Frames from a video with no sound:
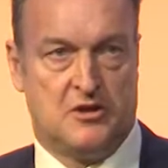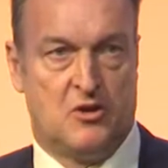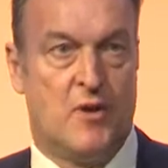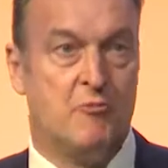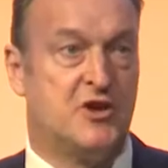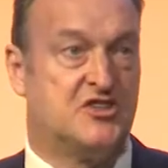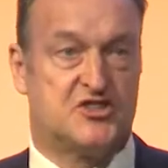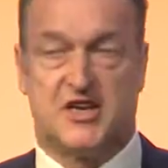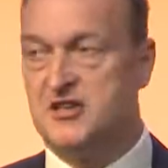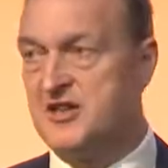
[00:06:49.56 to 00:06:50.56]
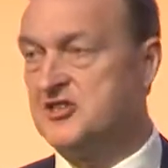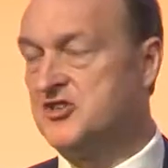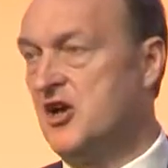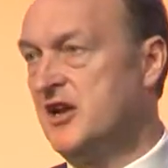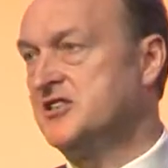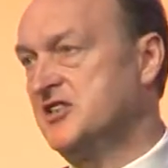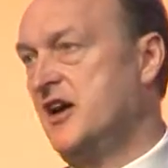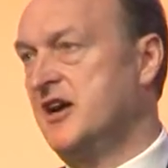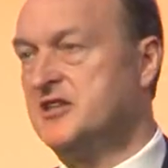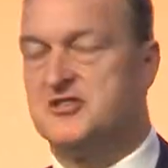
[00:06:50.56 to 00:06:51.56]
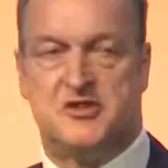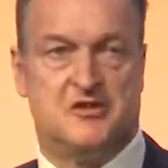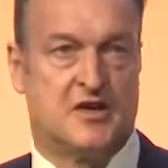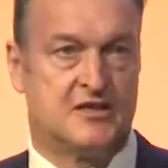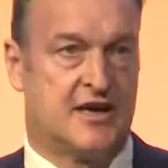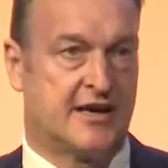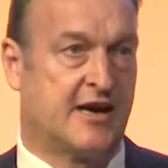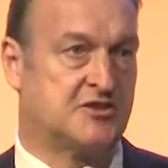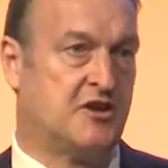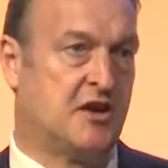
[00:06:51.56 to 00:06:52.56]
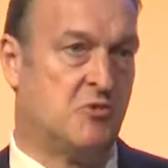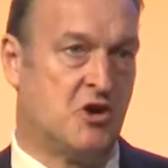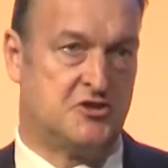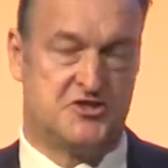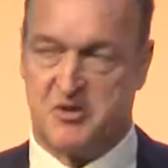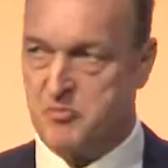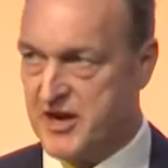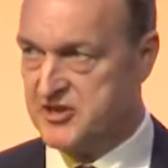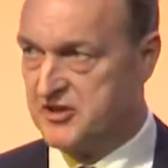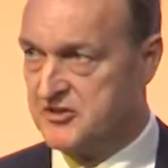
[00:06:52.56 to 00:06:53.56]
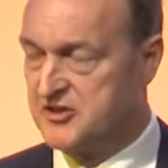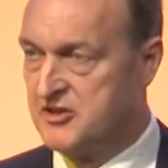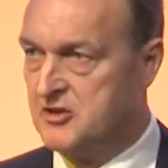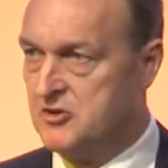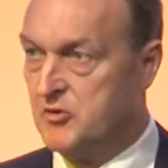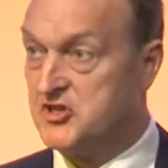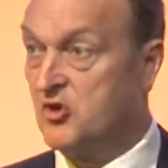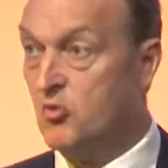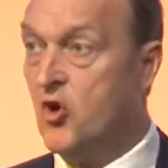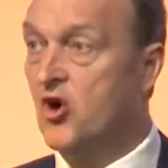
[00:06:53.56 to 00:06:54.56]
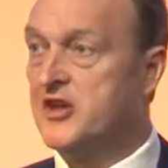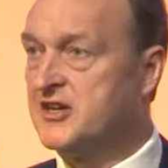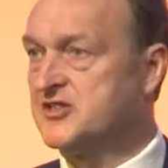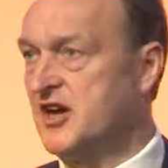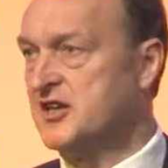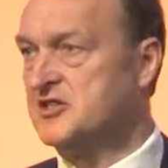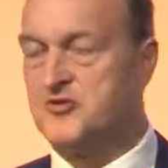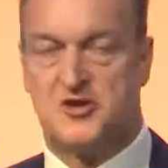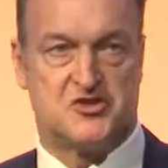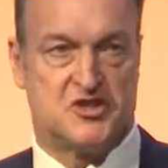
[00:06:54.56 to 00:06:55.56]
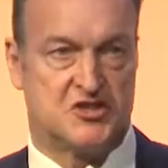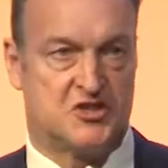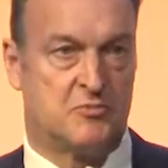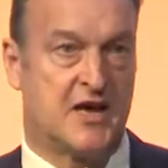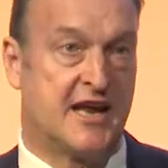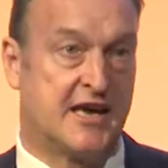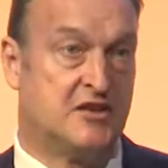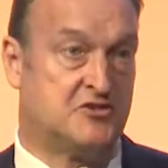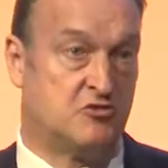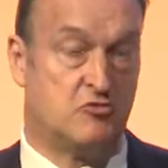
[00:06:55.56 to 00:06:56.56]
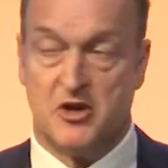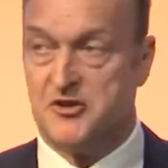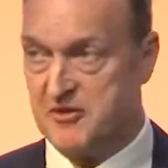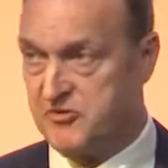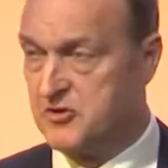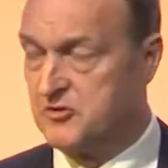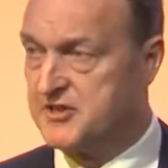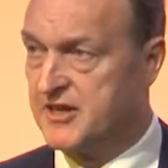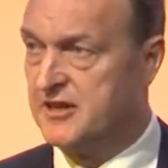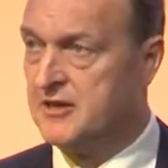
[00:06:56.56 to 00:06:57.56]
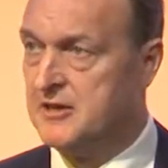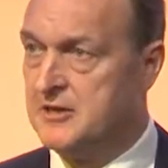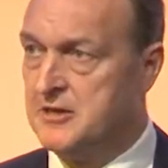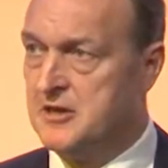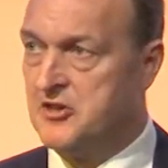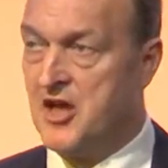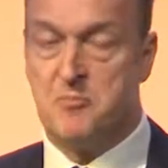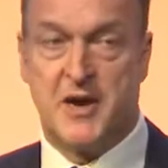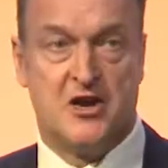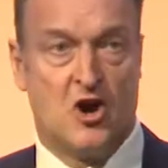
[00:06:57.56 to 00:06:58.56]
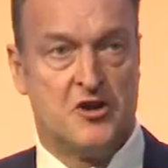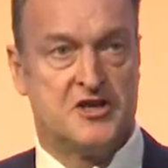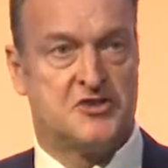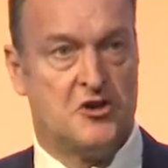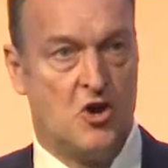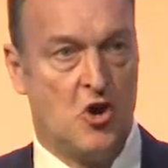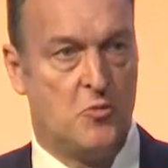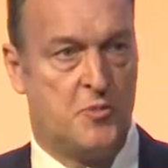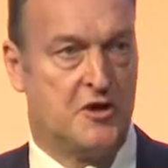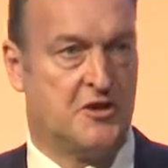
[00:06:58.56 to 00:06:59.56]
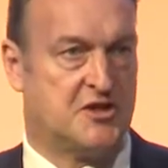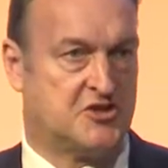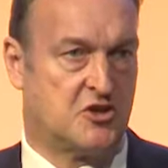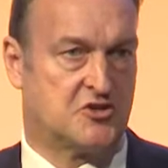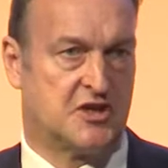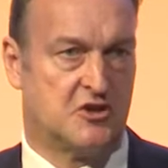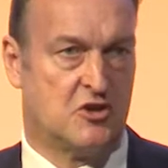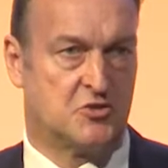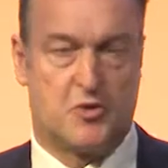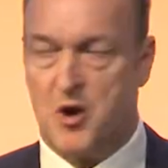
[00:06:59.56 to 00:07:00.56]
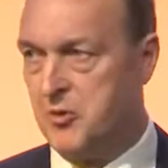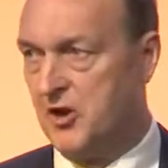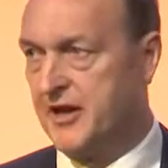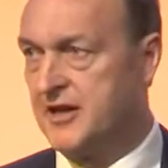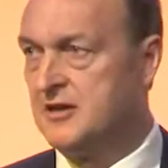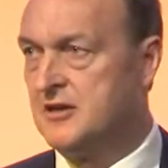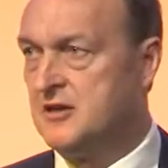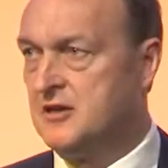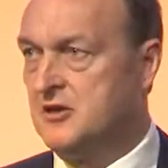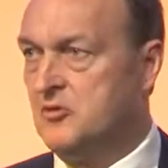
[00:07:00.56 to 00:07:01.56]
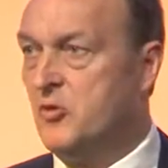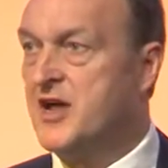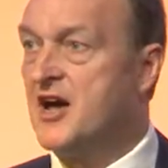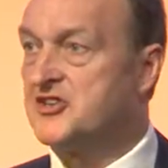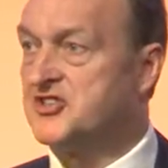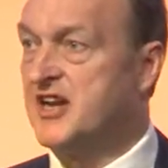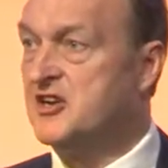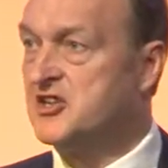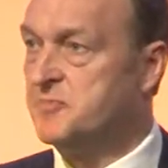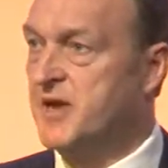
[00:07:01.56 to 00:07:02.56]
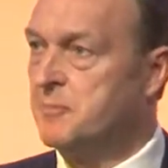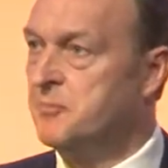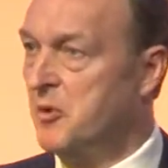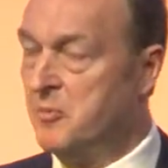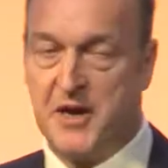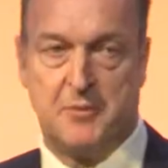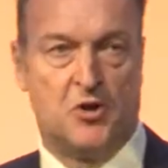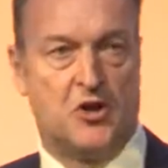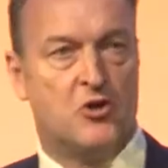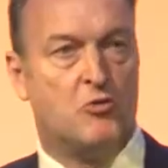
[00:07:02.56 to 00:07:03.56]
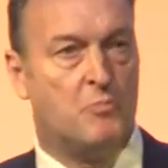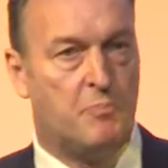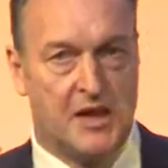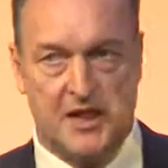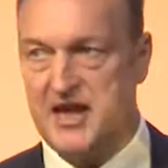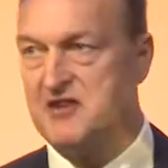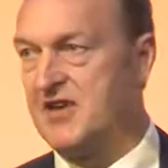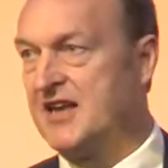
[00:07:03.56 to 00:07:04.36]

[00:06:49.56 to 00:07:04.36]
that when we see these early signs in things like accident emergency pressures, which are warning signs for the system getting into real difficulty, that in being honest and open and discussing those properly, we are seen as being people who believe